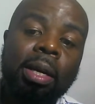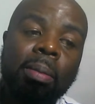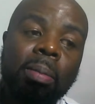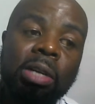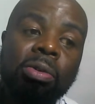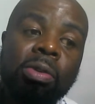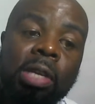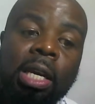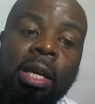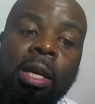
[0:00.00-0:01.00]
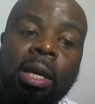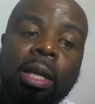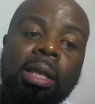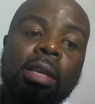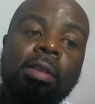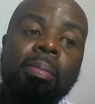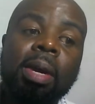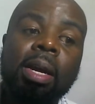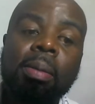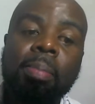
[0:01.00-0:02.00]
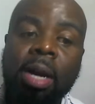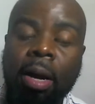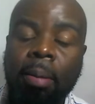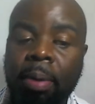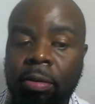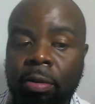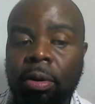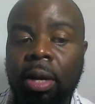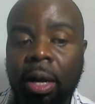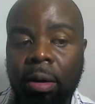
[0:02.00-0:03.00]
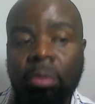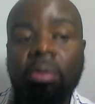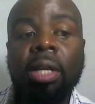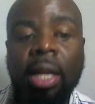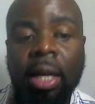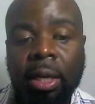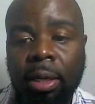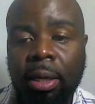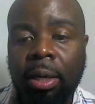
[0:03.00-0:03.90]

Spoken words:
But you see, this may make a person hallucinate.